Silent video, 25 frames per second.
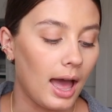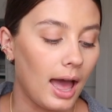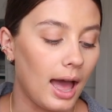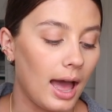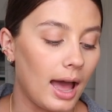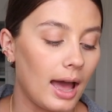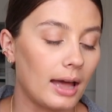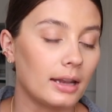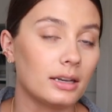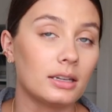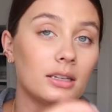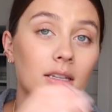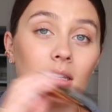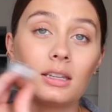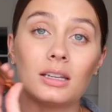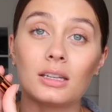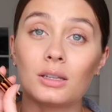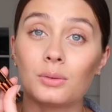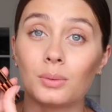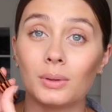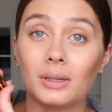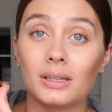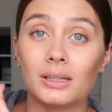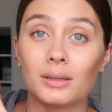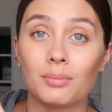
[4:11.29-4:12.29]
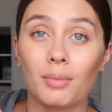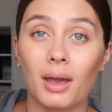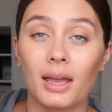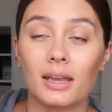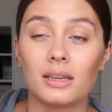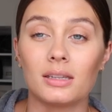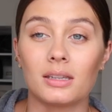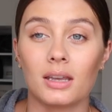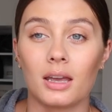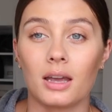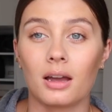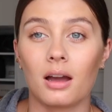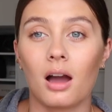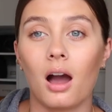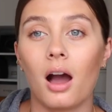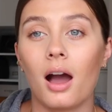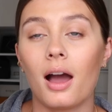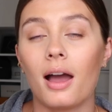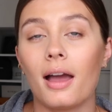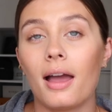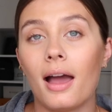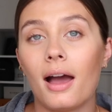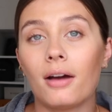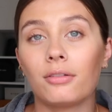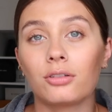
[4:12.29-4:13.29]
And this one is amazing.
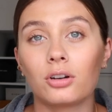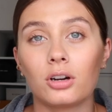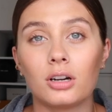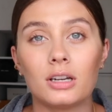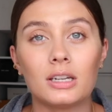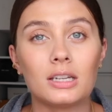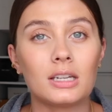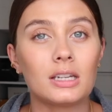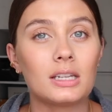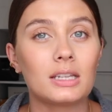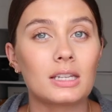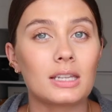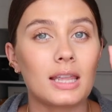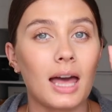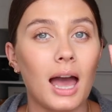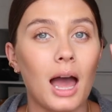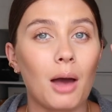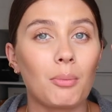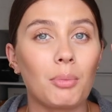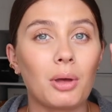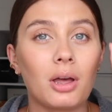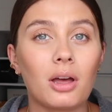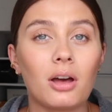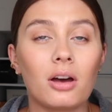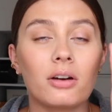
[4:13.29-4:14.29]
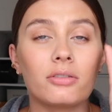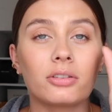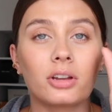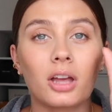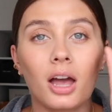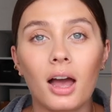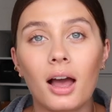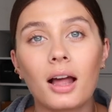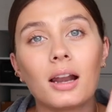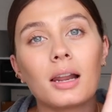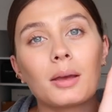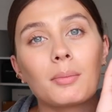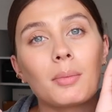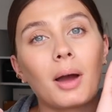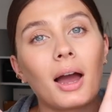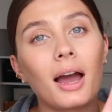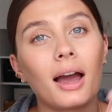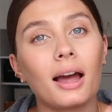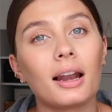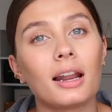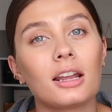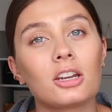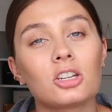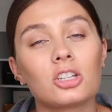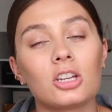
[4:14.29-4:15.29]
I have gotten into the habit of curling my
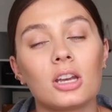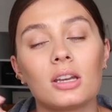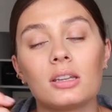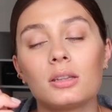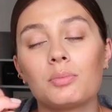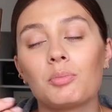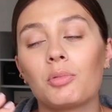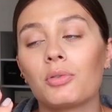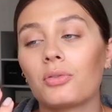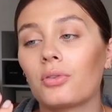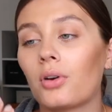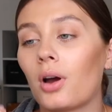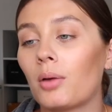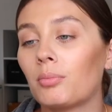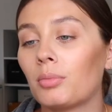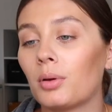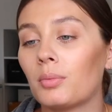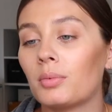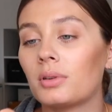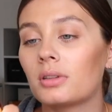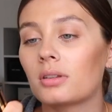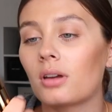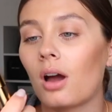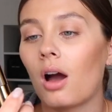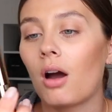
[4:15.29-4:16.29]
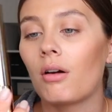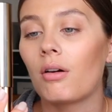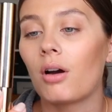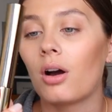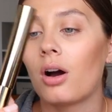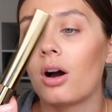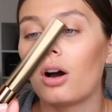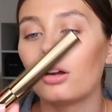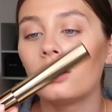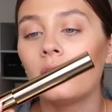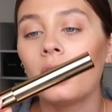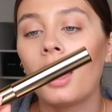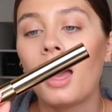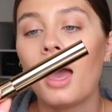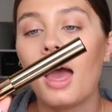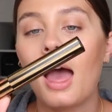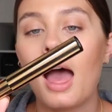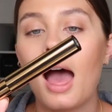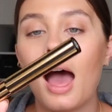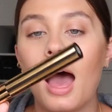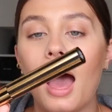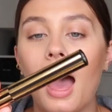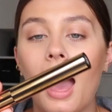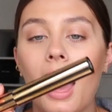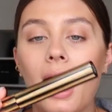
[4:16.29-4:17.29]
eyelashes before I put mascara on,
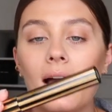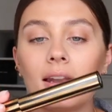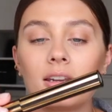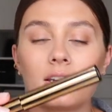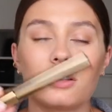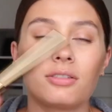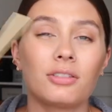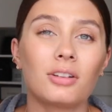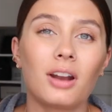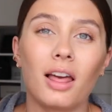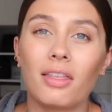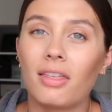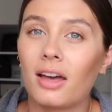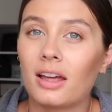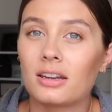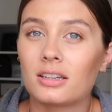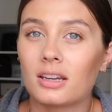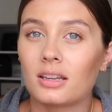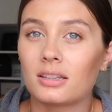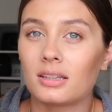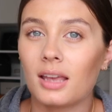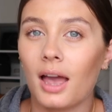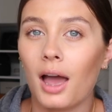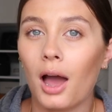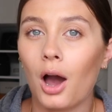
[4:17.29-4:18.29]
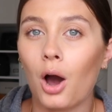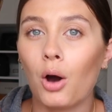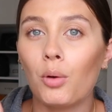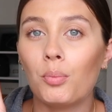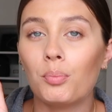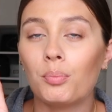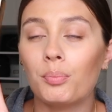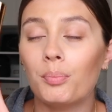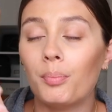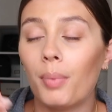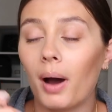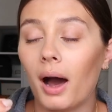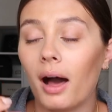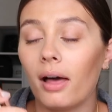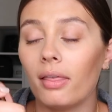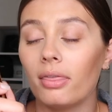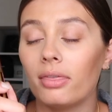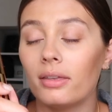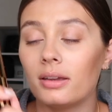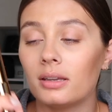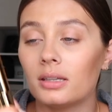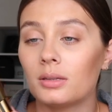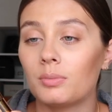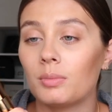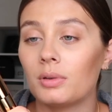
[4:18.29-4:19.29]
and I feel like that does help, but
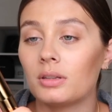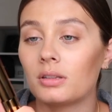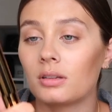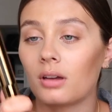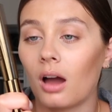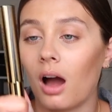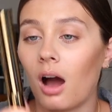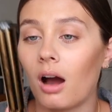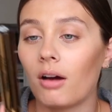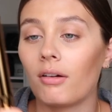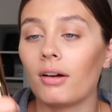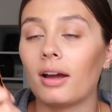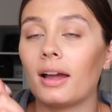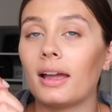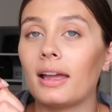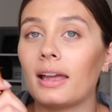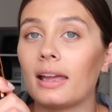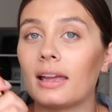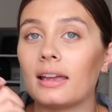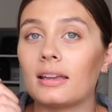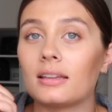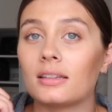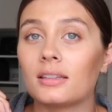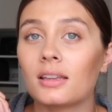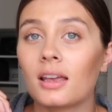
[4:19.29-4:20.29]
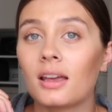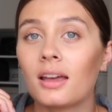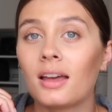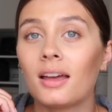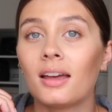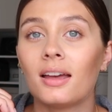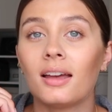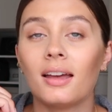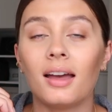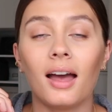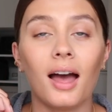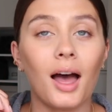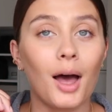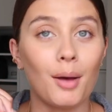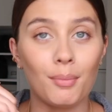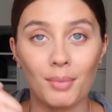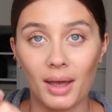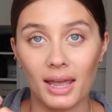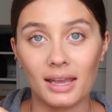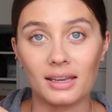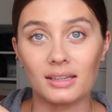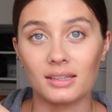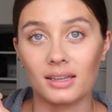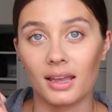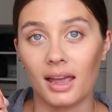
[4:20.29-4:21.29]
this mascara is
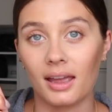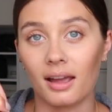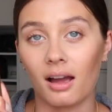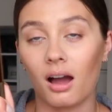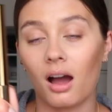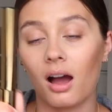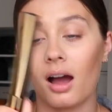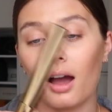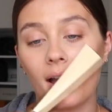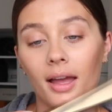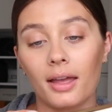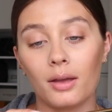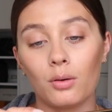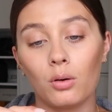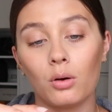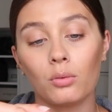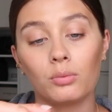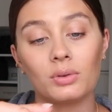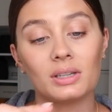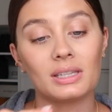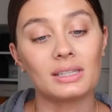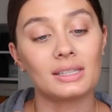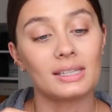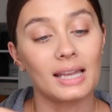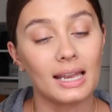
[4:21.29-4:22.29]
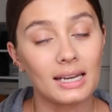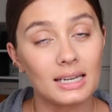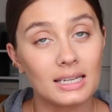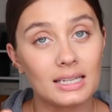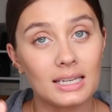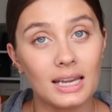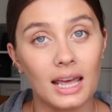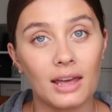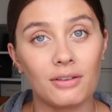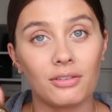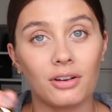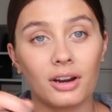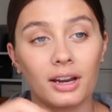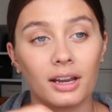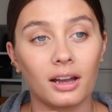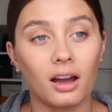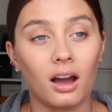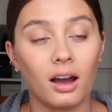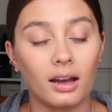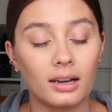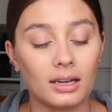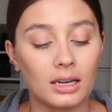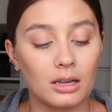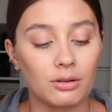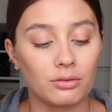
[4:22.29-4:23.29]
amazing. I was sent it very
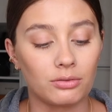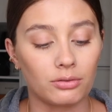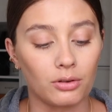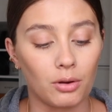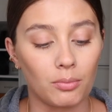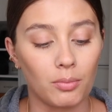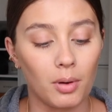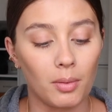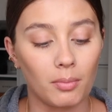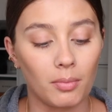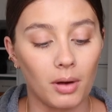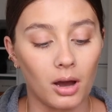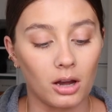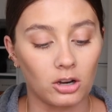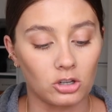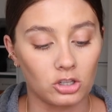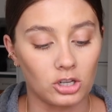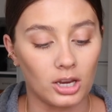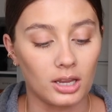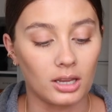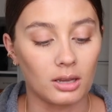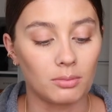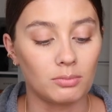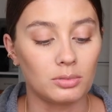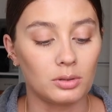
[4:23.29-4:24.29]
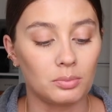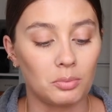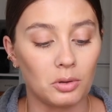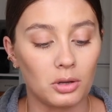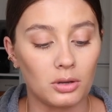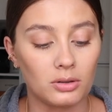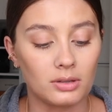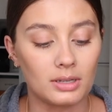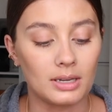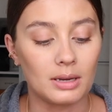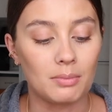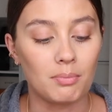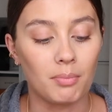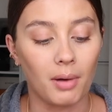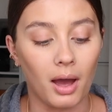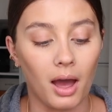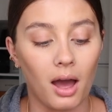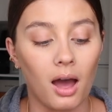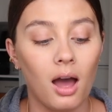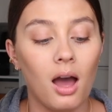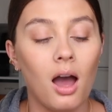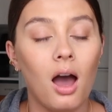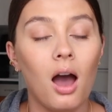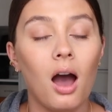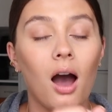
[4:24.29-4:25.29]
kindly from Marc Jacobs Beauty,
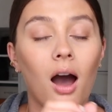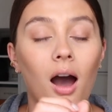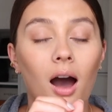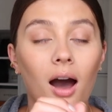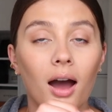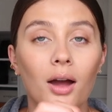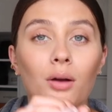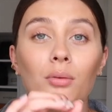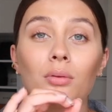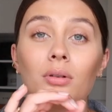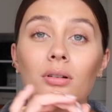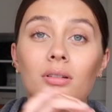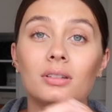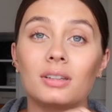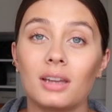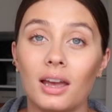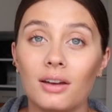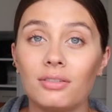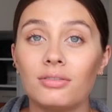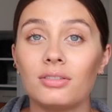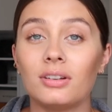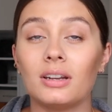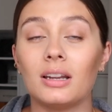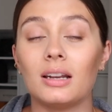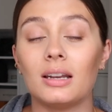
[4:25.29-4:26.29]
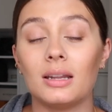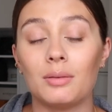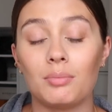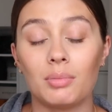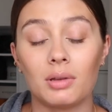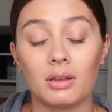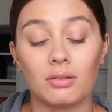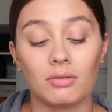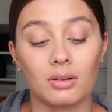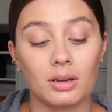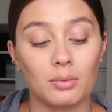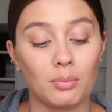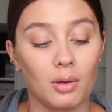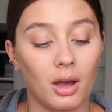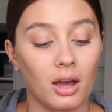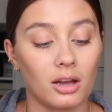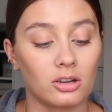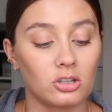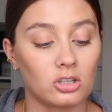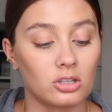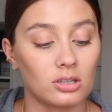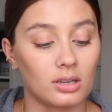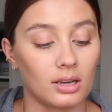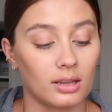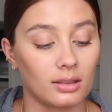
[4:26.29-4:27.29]
but I will definitely be
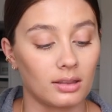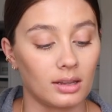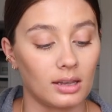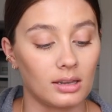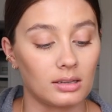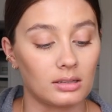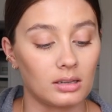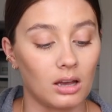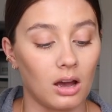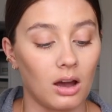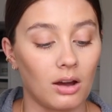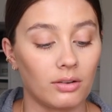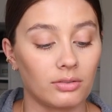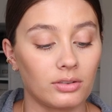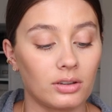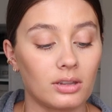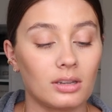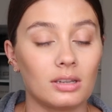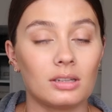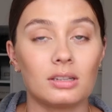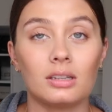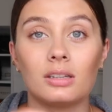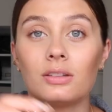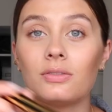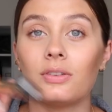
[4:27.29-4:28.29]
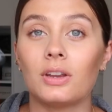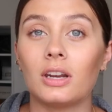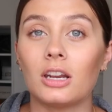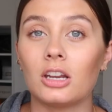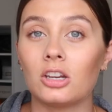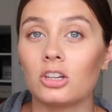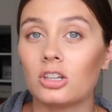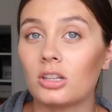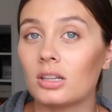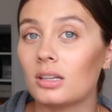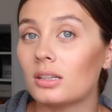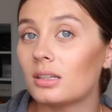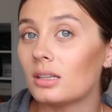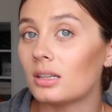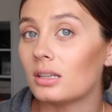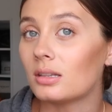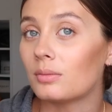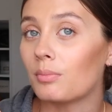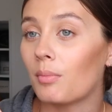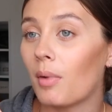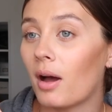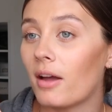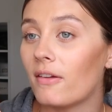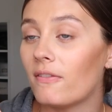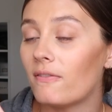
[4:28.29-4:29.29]
repurchasing this after this is finished. This
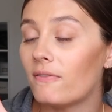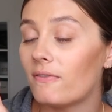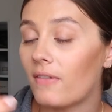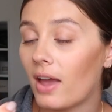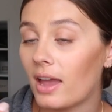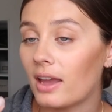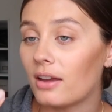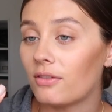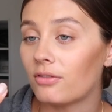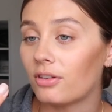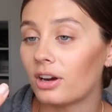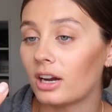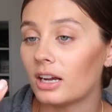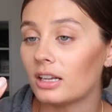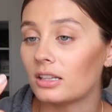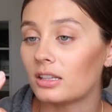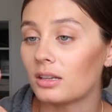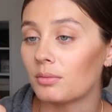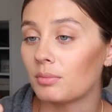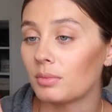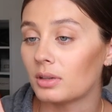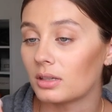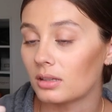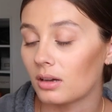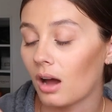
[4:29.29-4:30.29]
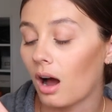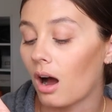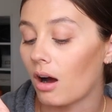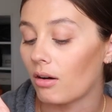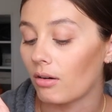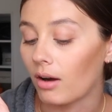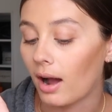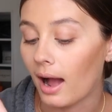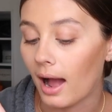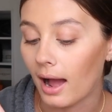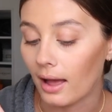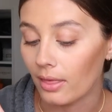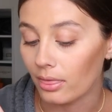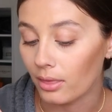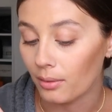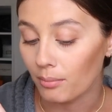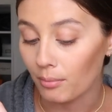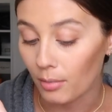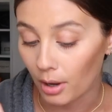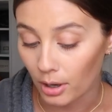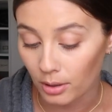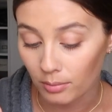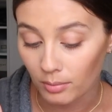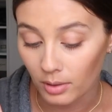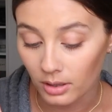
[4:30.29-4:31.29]
is my favourite mascara at the
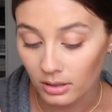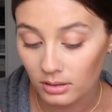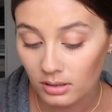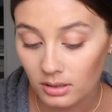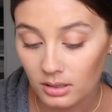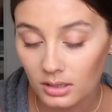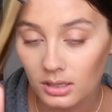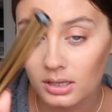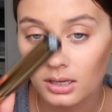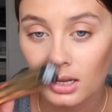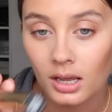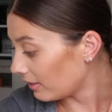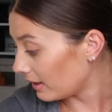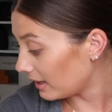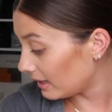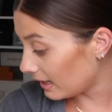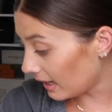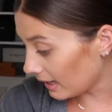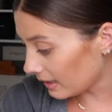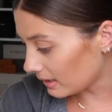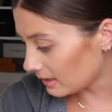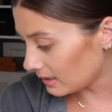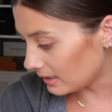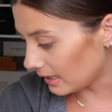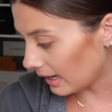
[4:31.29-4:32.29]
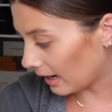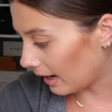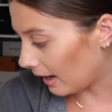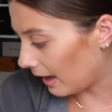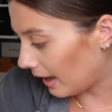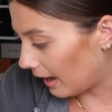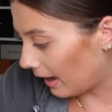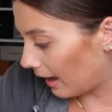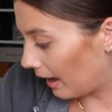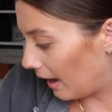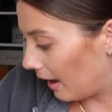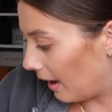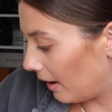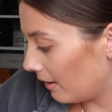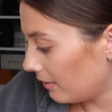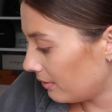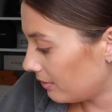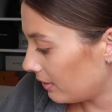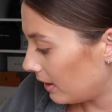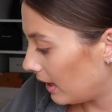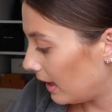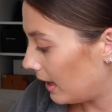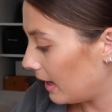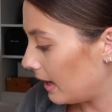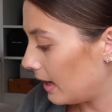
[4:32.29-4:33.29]
moment. The next thing I
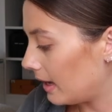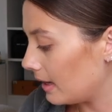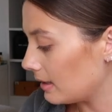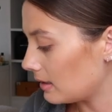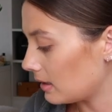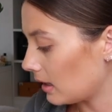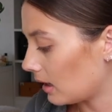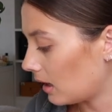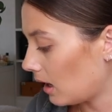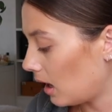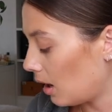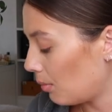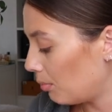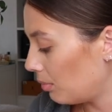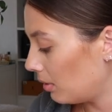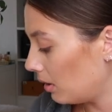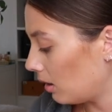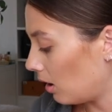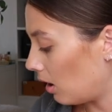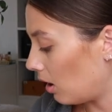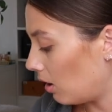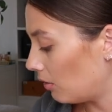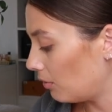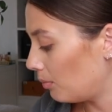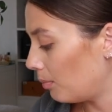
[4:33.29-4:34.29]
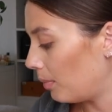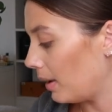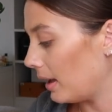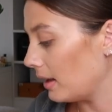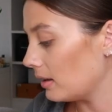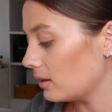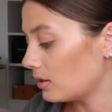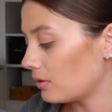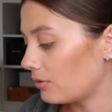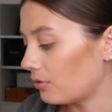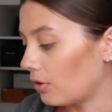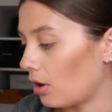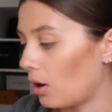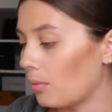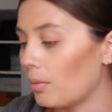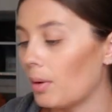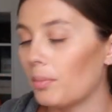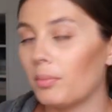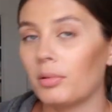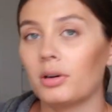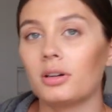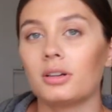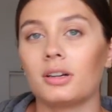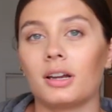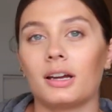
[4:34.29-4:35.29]
have is a couple of bits from
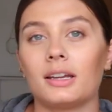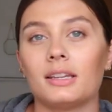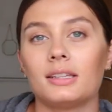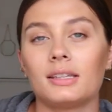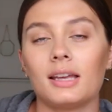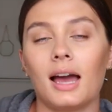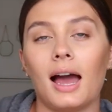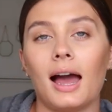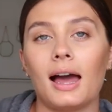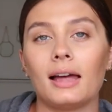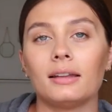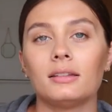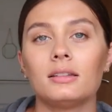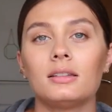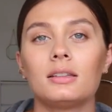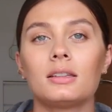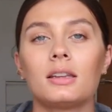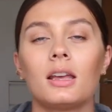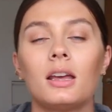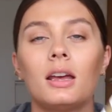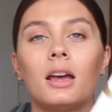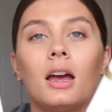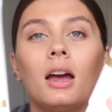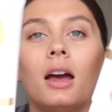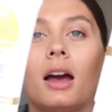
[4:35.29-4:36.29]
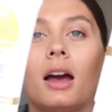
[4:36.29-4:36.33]
Bondi Sands.